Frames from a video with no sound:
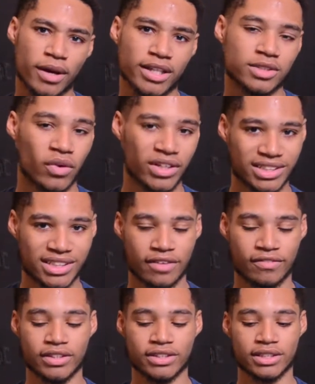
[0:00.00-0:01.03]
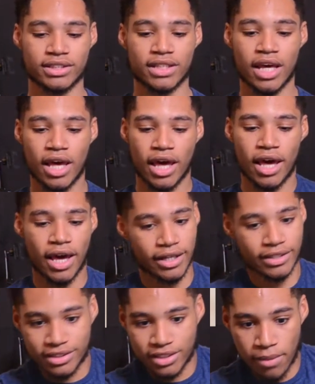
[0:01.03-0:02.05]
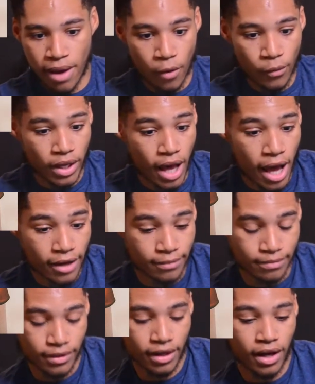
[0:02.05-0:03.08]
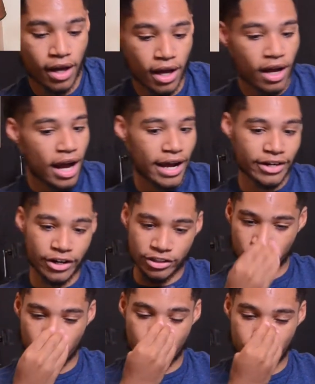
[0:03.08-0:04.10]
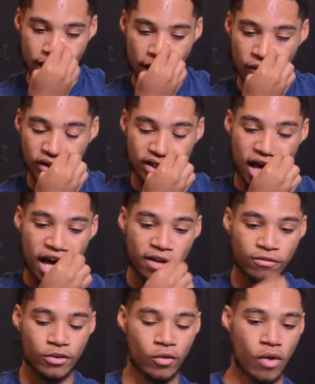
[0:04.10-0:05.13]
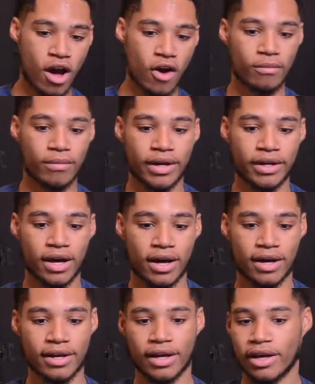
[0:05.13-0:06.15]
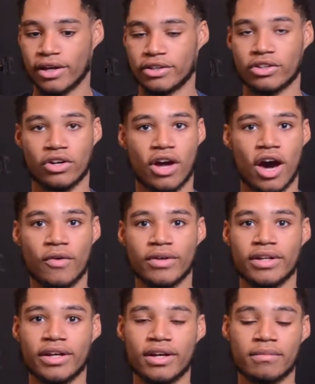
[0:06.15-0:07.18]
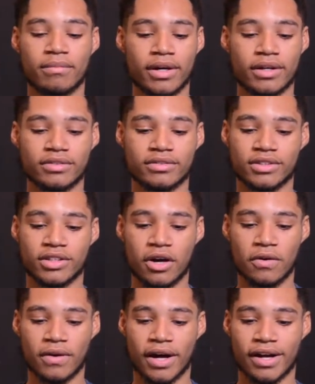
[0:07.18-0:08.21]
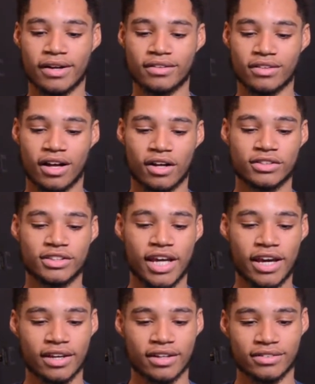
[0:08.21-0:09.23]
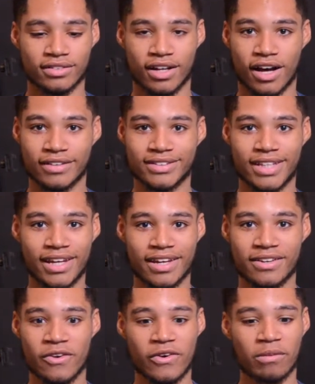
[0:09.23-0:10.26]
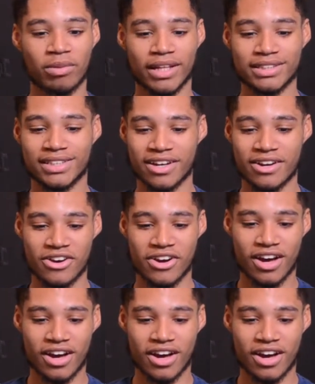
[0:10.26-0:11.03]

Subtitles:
because he wants to take visits. And somehow we got him. I heard the rumor that we got him for a while, but don't know how he did it. But I'll take it. I'll take it. No complaints here.